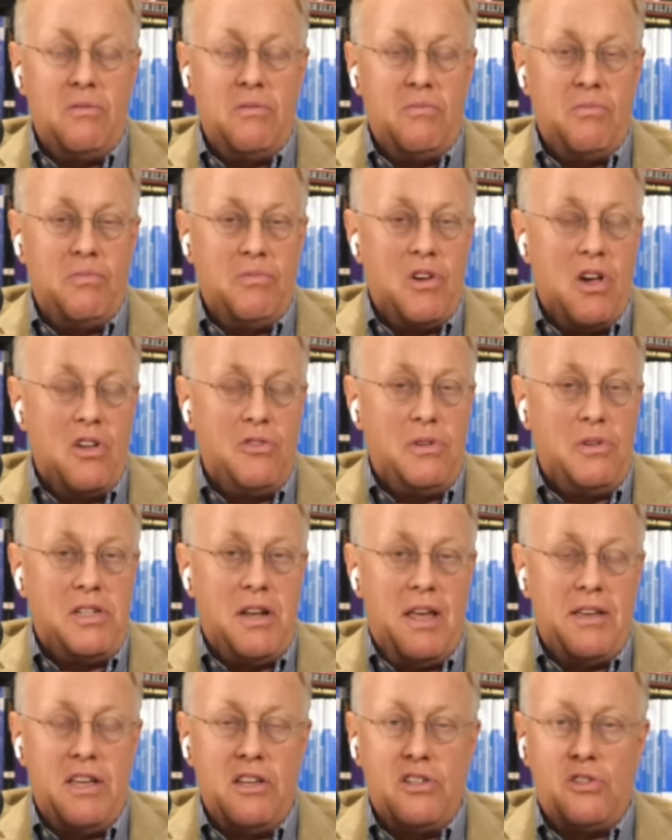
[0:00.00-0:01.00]
countries
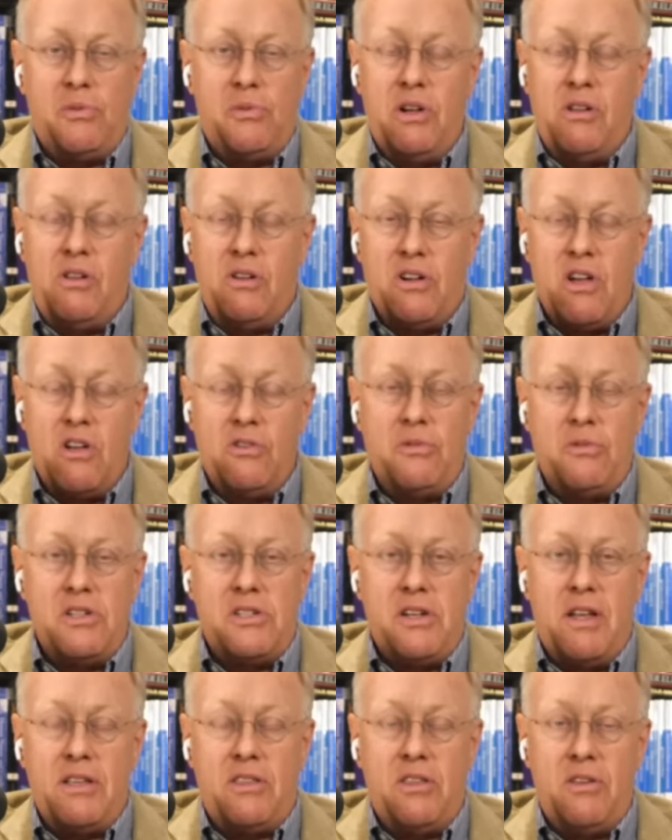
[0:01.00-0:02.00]
like Israel or countries
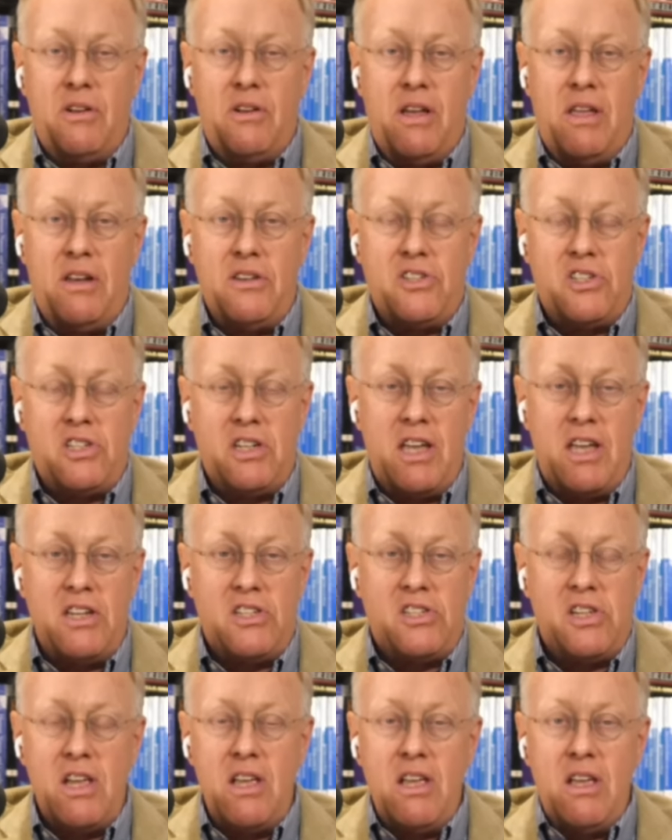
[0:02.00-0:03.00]
like the United
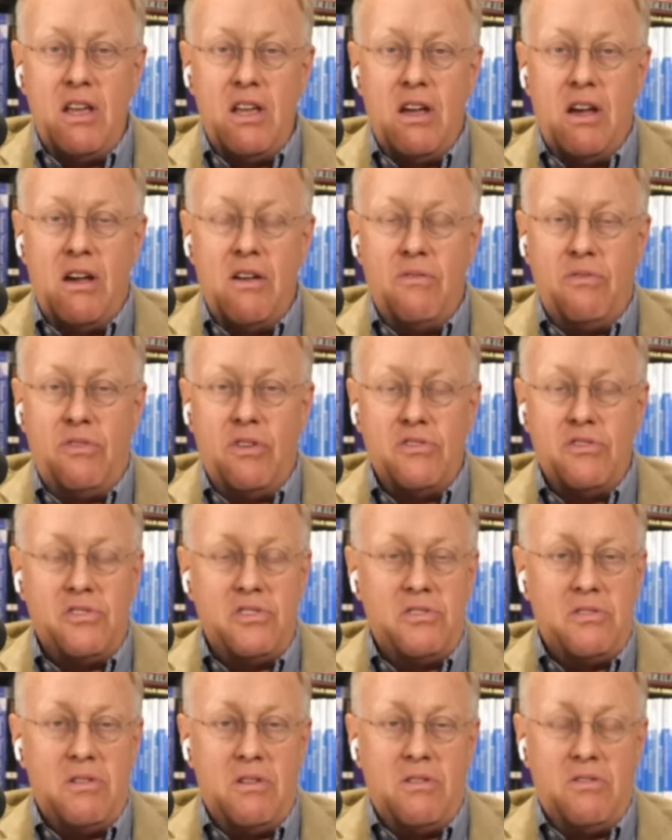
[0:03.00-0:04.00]
States, are
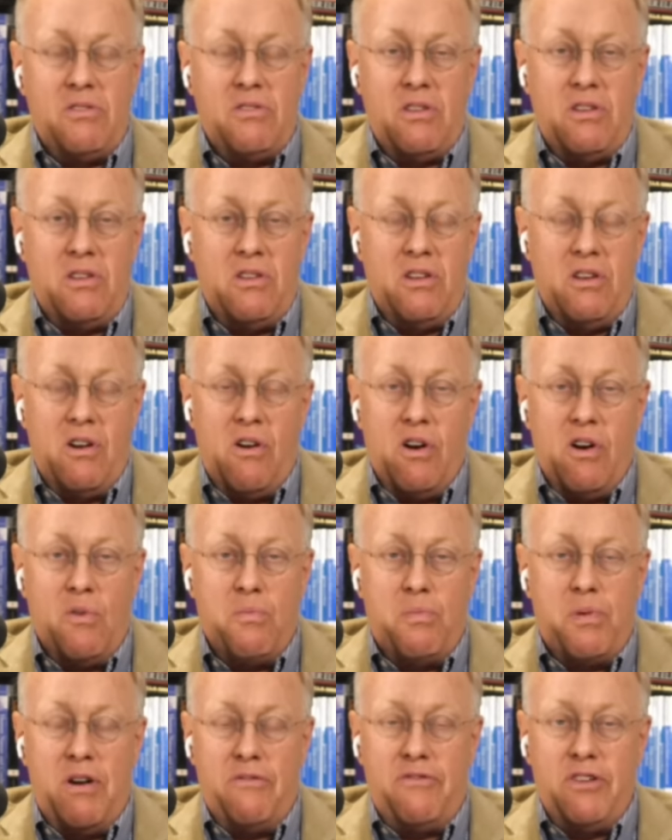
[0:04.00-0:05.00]

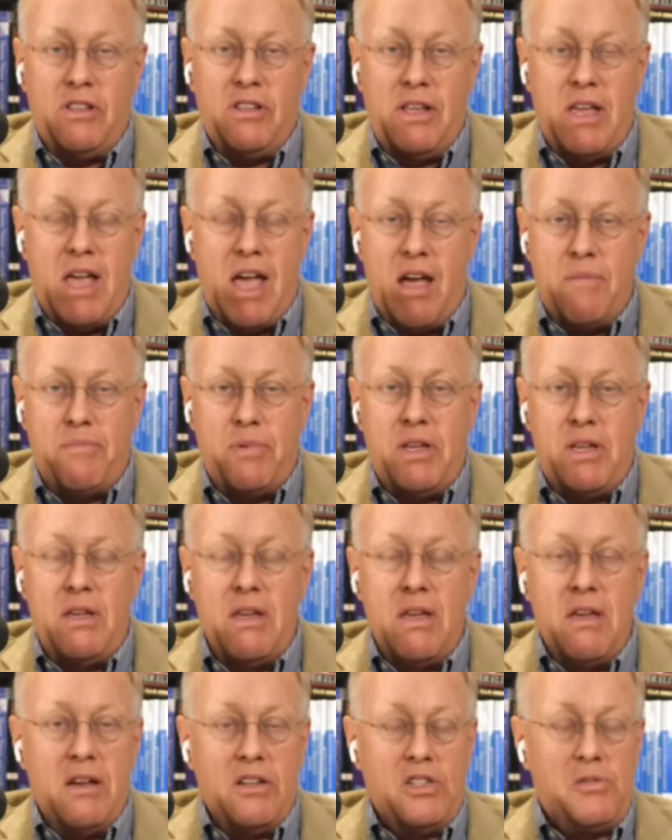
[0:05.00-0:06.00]
perfectly happy,
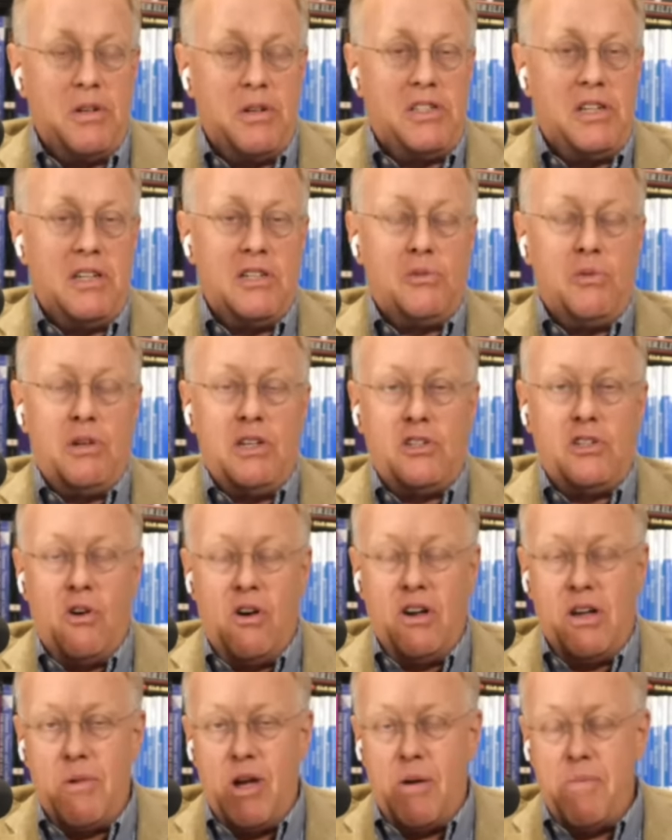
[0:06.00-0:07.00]
especially as we
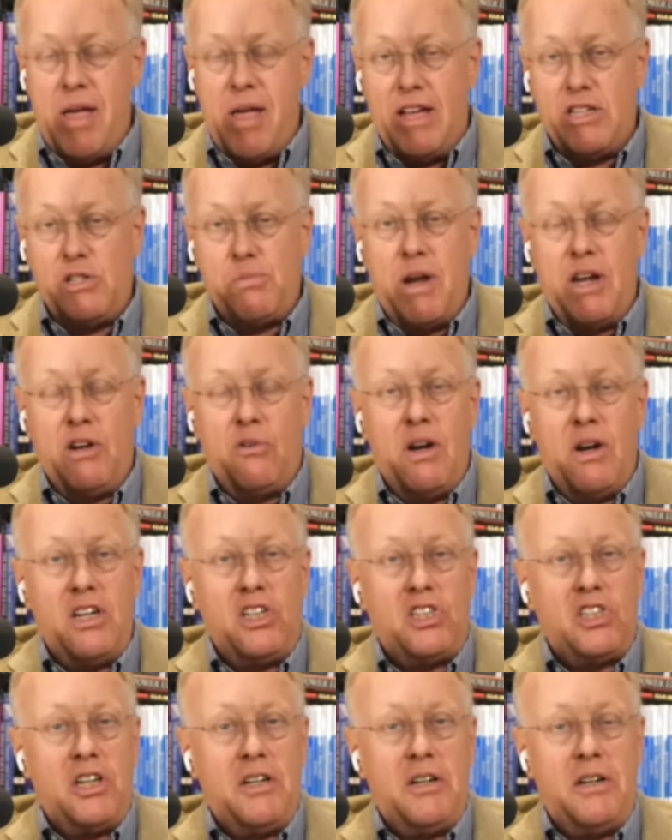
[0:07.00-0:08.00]
talk about mass
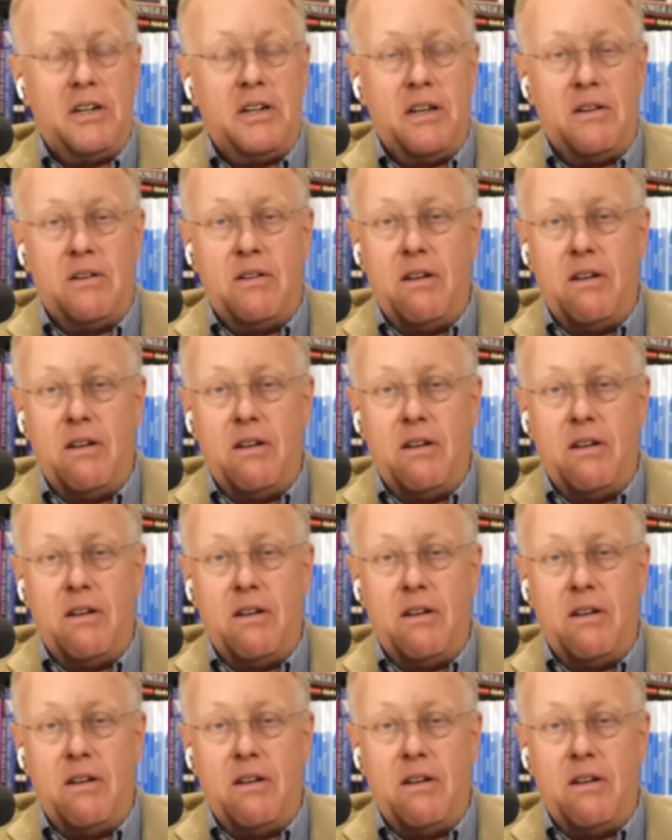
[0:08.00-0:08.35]
migration and